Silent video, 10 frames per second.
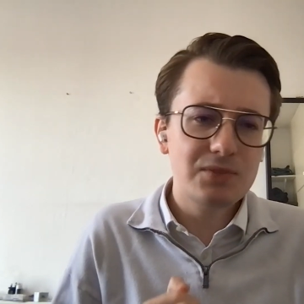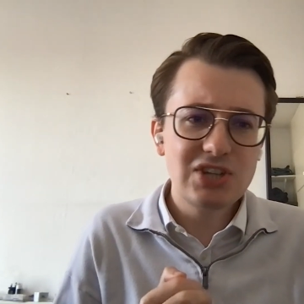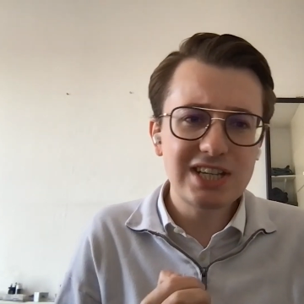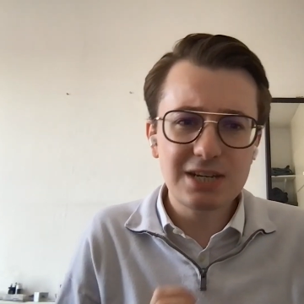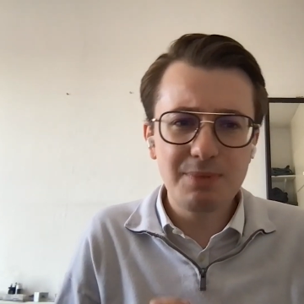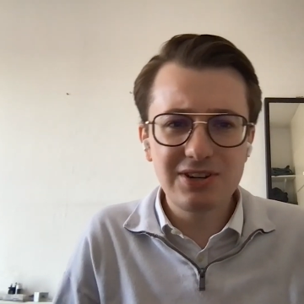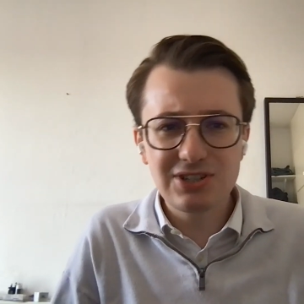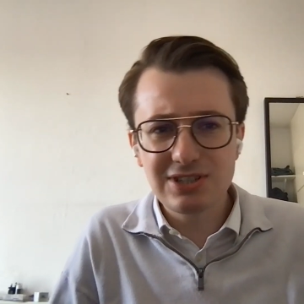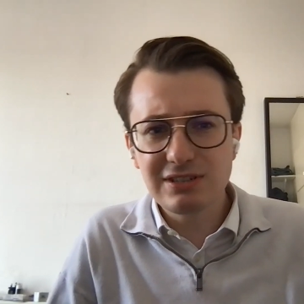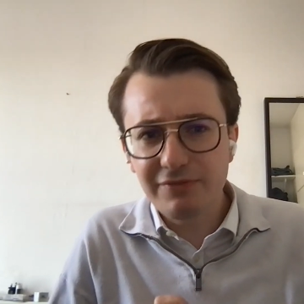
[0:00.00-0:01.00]
state sector
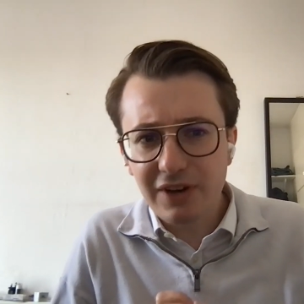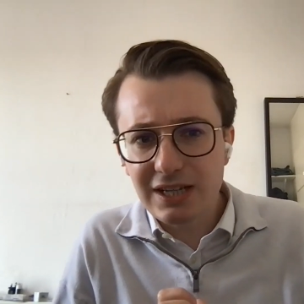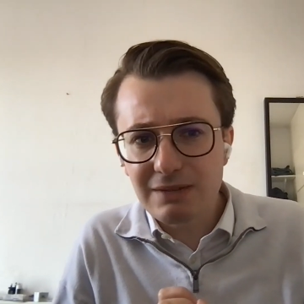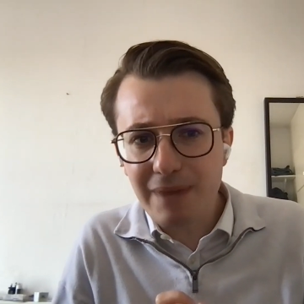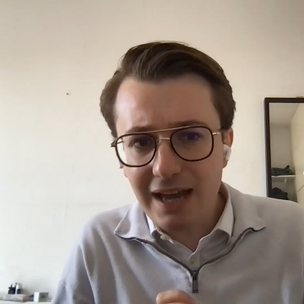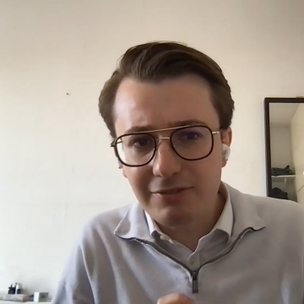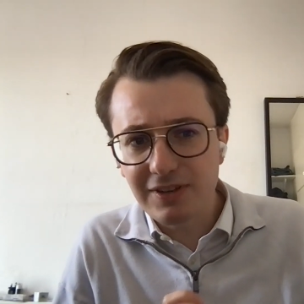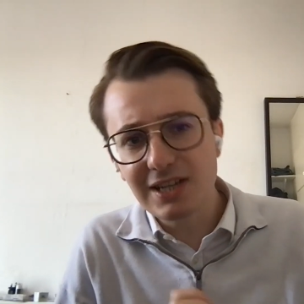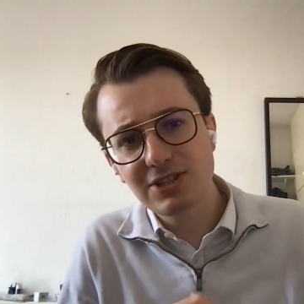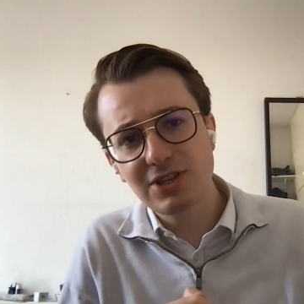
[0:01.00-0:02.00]
pensions are defined
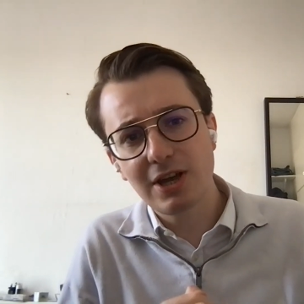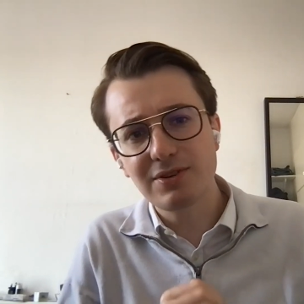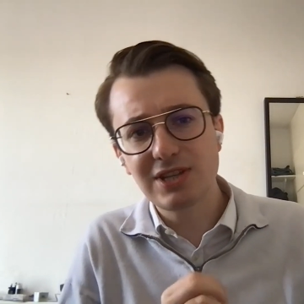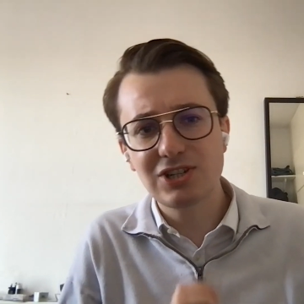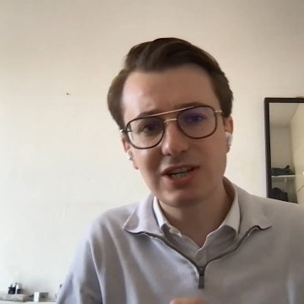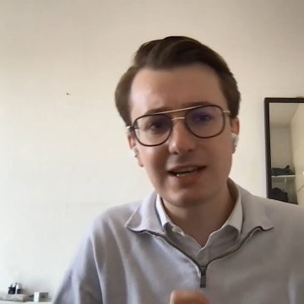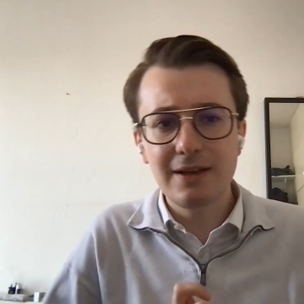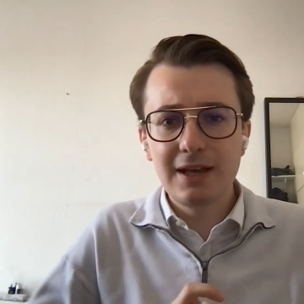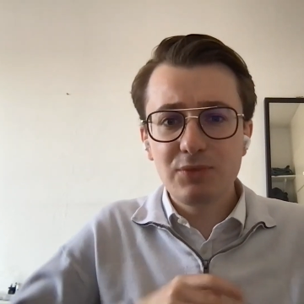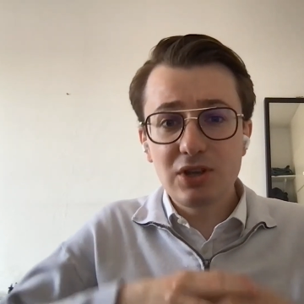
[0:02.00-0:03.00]
benefits. So
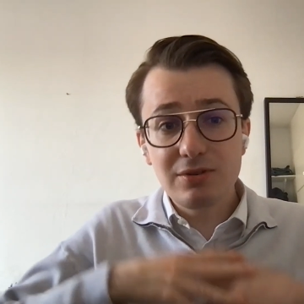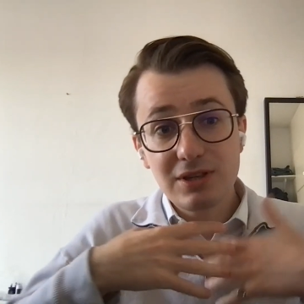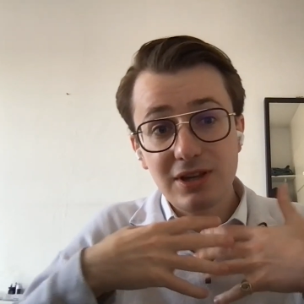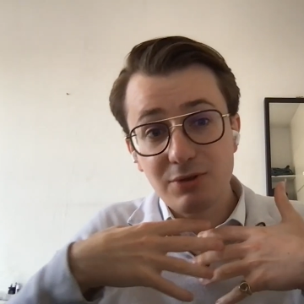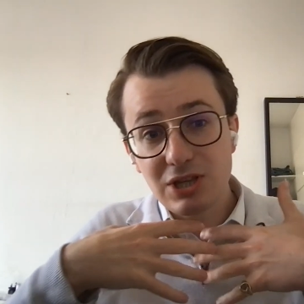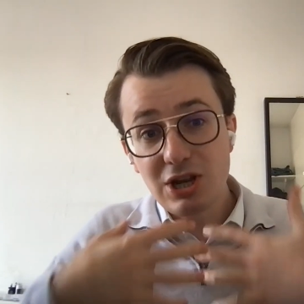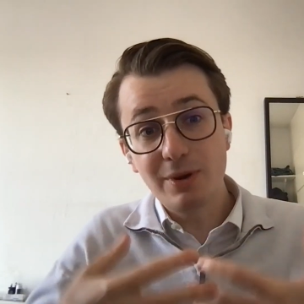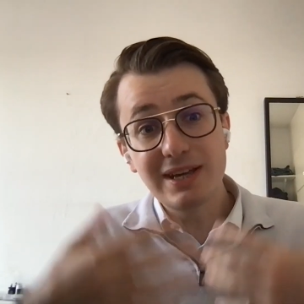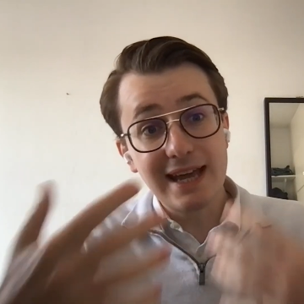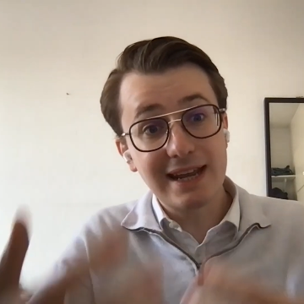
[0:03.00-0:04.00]
essentially, you
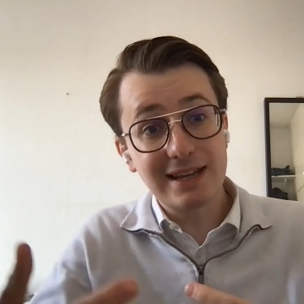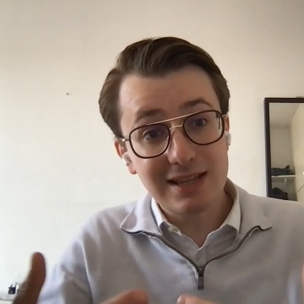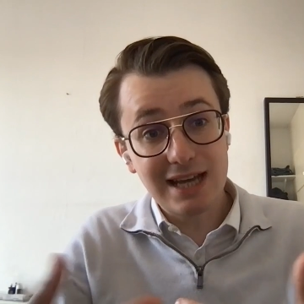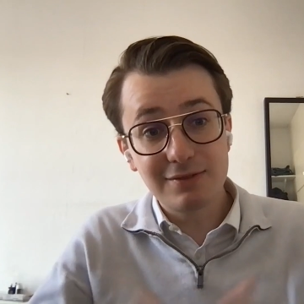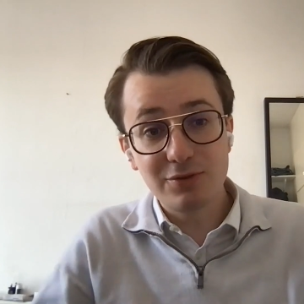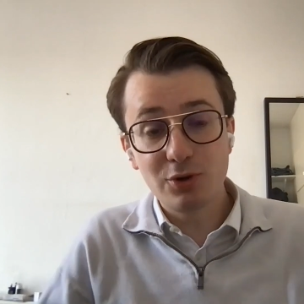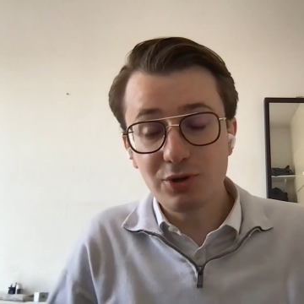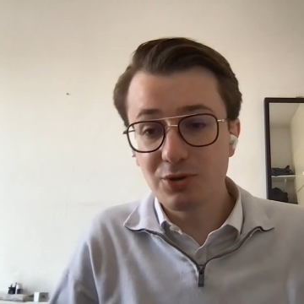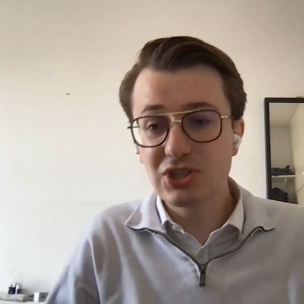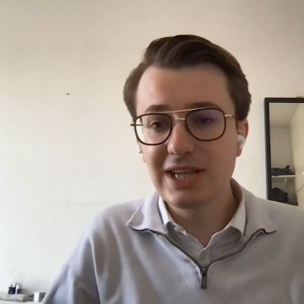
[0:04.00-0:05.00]
know what you're getting at the end of
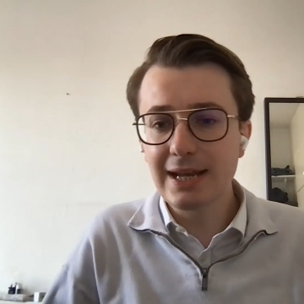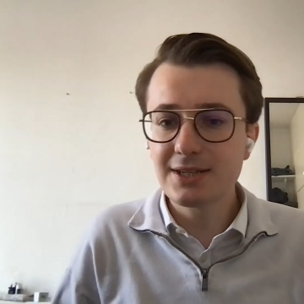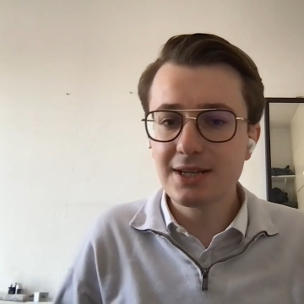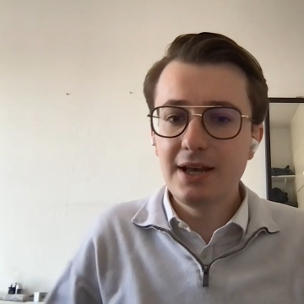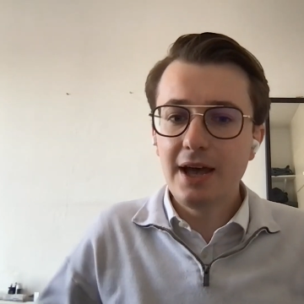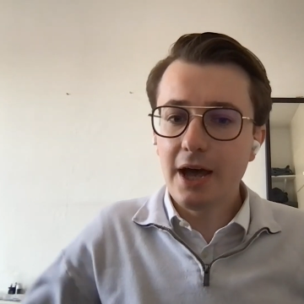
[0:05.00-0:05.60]
your stint.